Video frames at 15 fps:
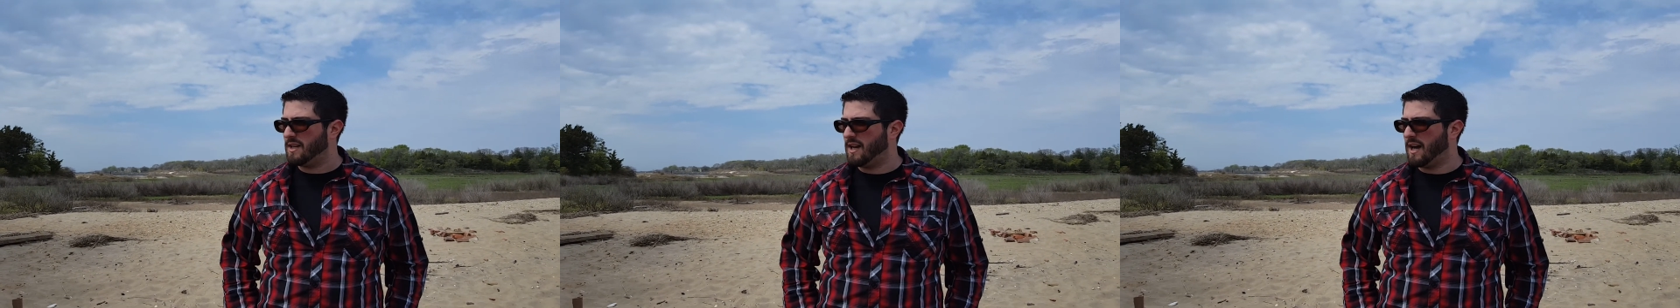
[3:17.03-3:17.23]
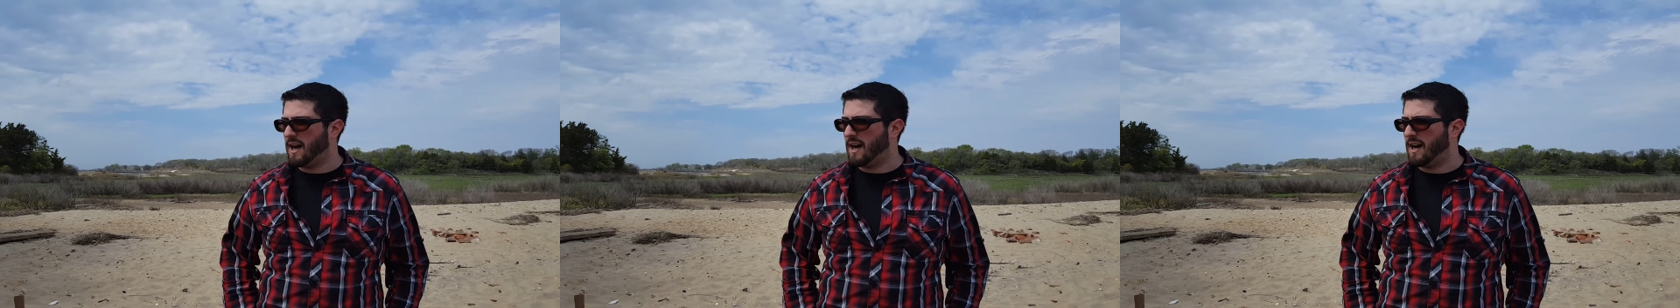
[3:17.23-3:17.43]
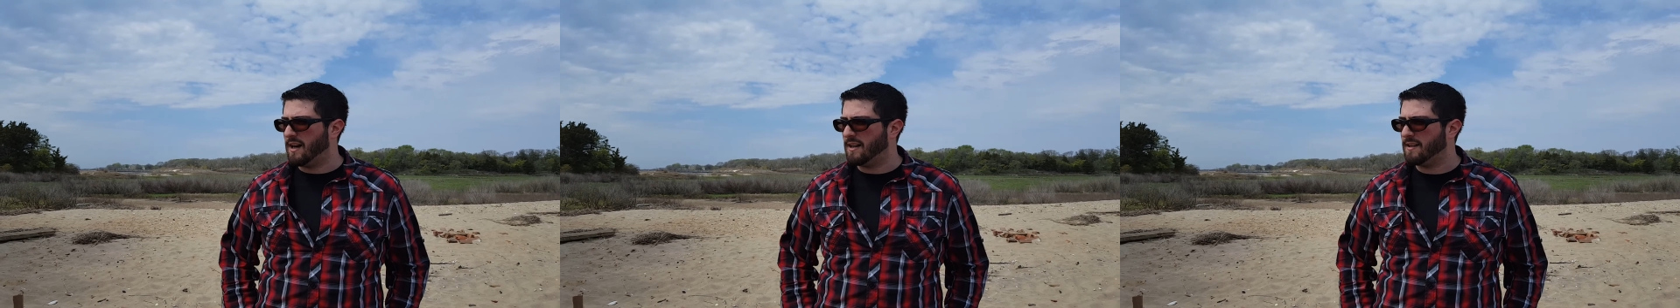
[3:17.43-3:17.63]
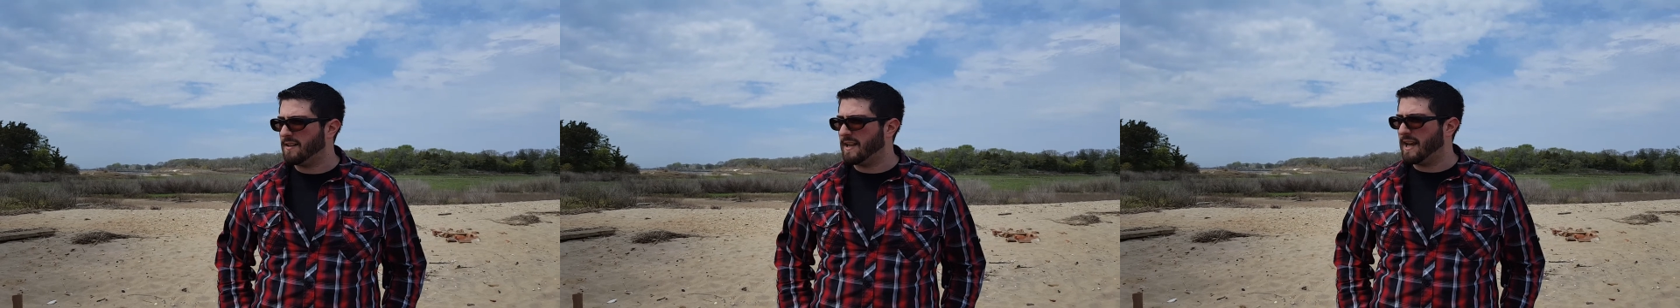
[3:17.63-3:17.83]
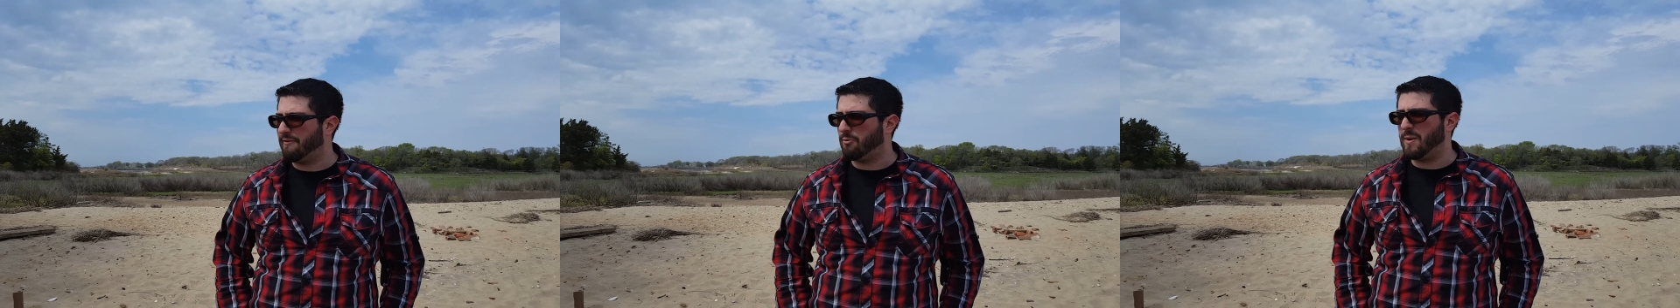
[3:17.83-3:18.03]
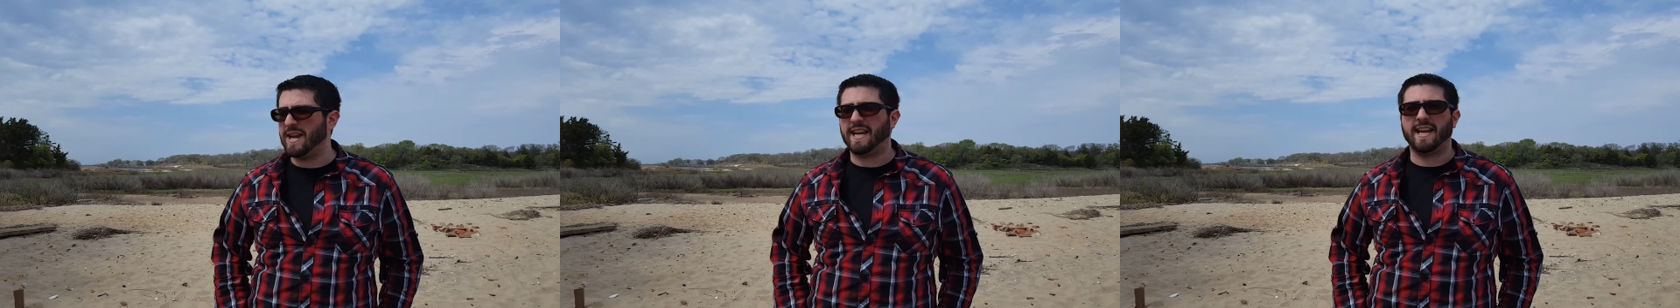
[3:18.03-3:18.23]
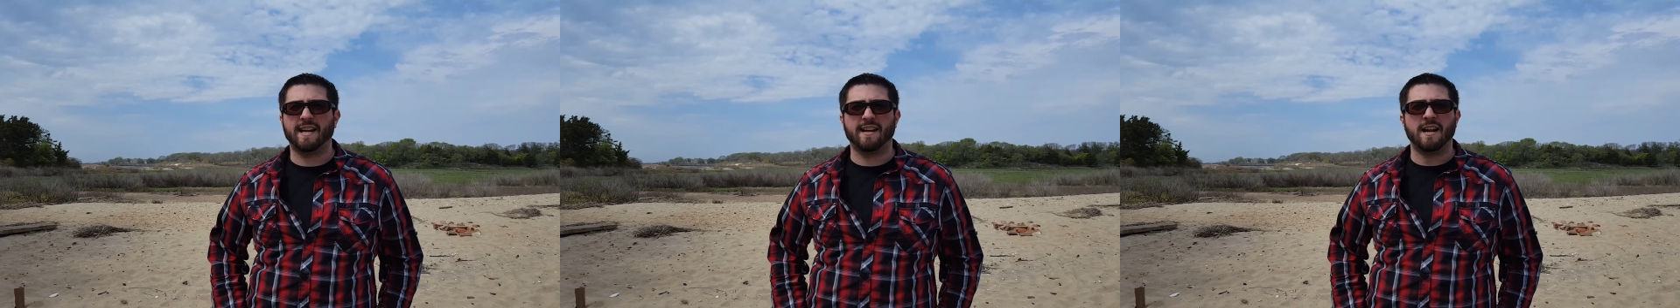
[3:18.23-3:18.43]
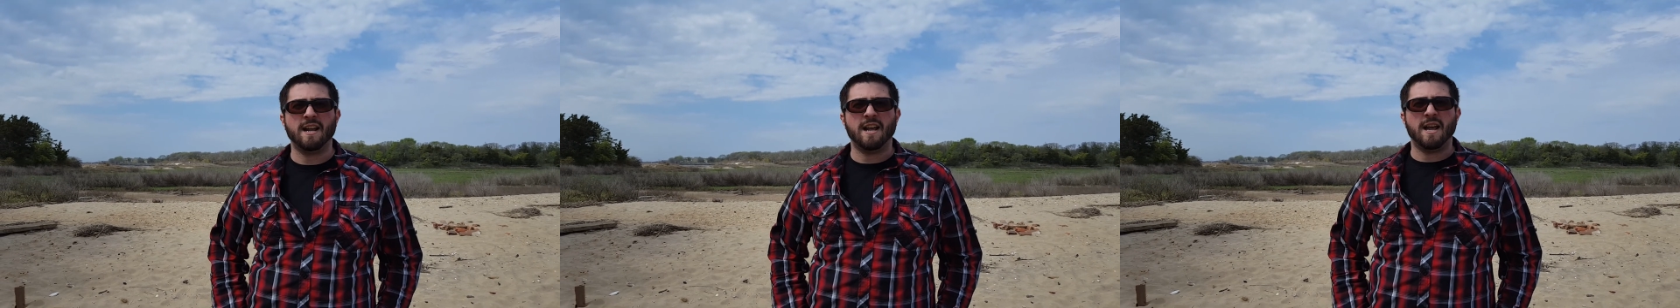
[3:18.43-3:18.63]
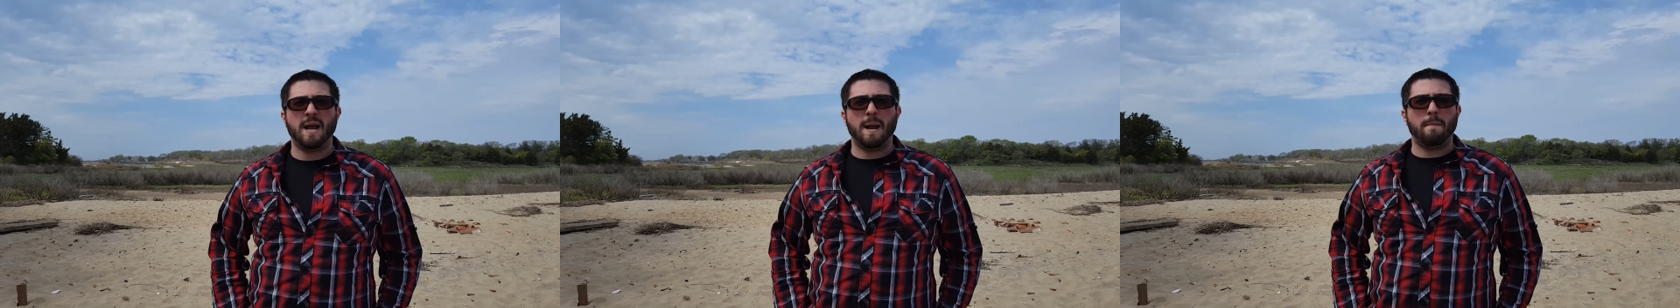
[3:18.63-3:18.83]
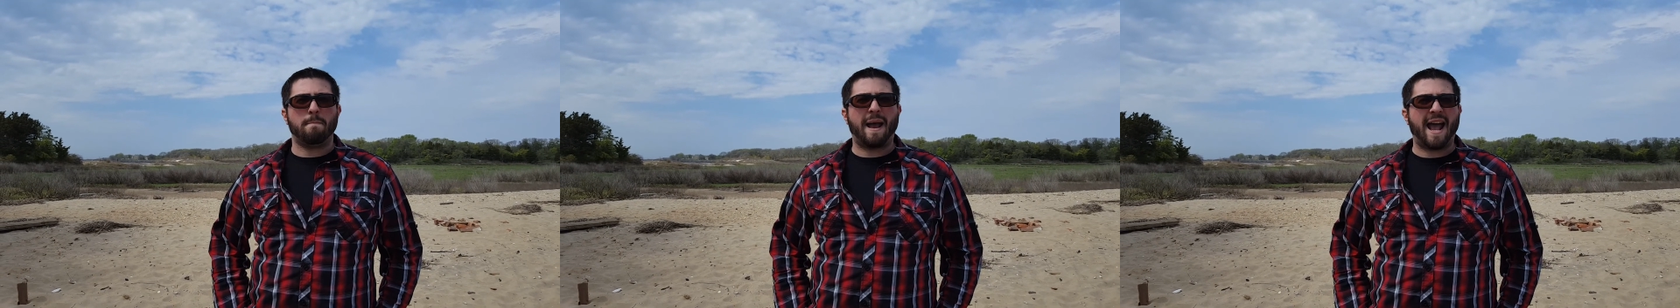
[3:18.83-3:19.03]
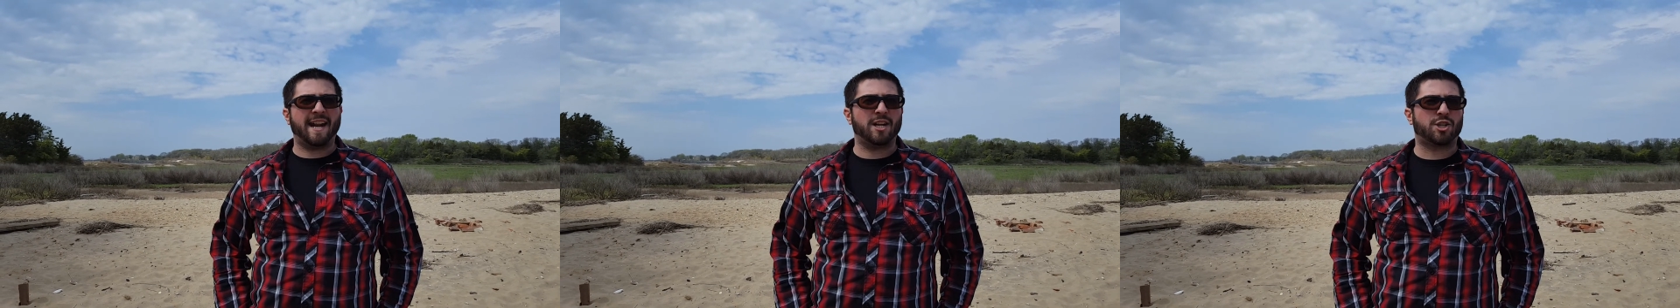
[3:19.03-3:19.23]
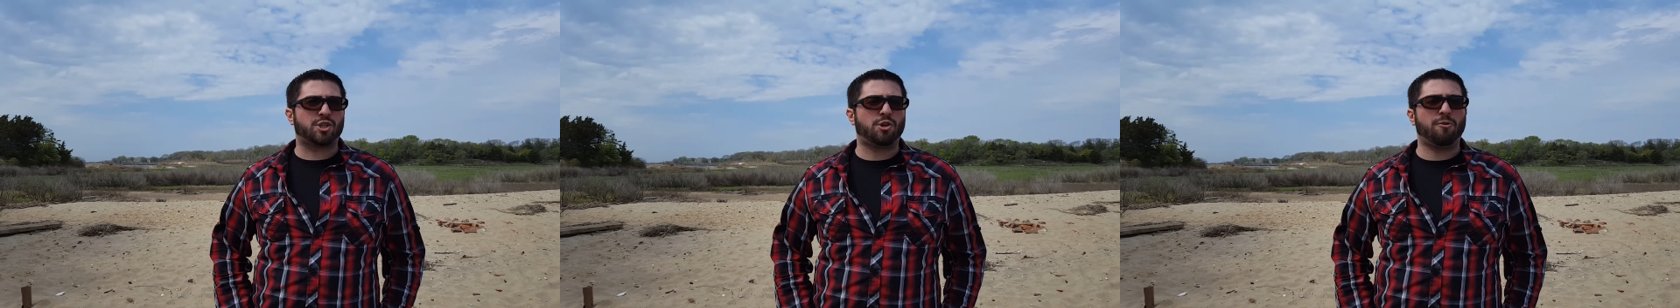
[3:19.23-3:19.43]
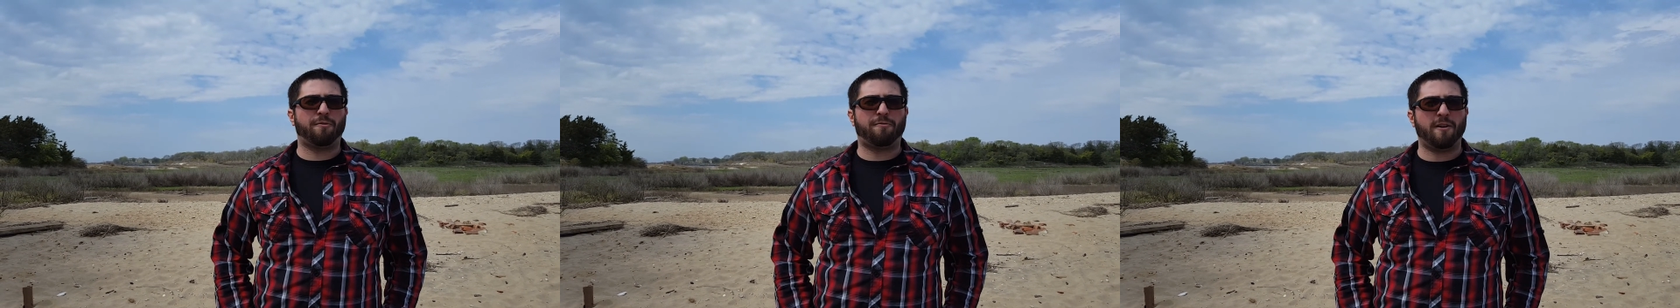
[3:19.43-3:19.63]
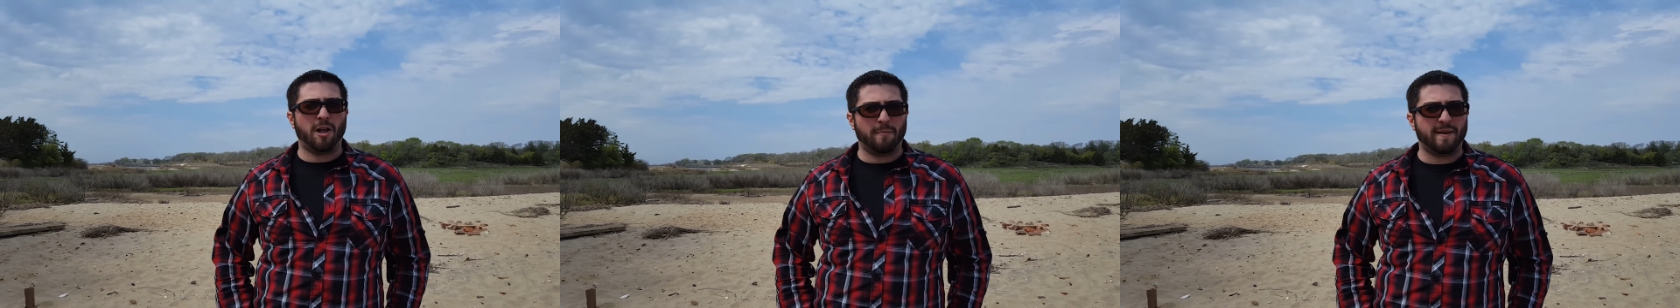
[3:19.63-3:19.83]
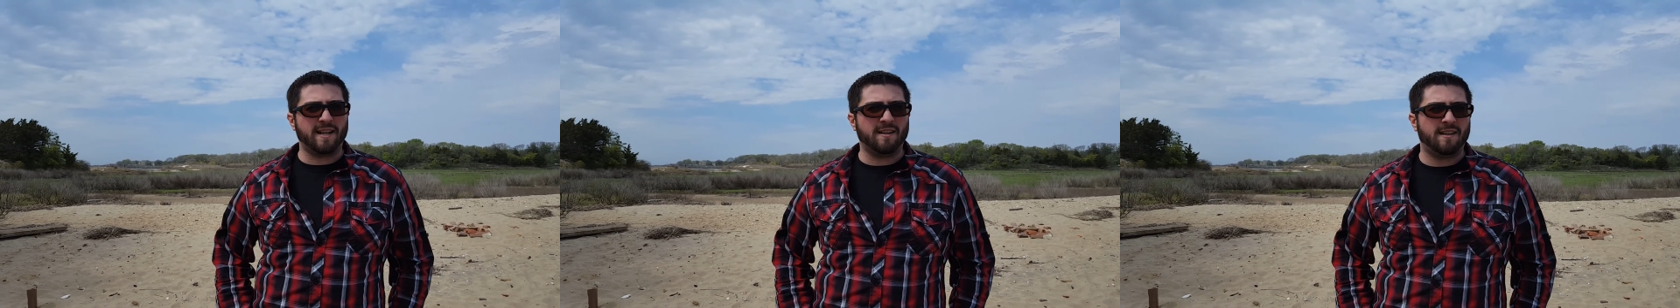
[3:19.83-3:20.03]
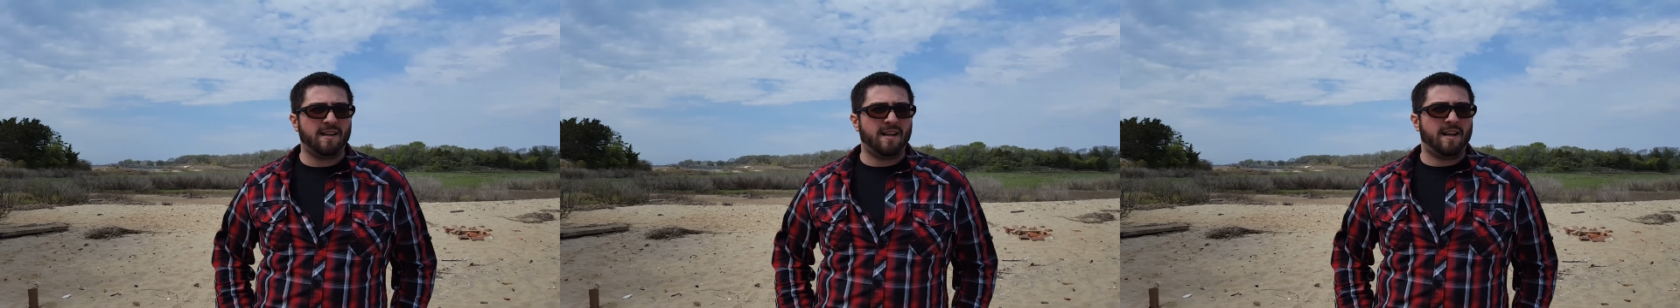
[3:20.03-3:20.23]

Uh, if we can manage to film it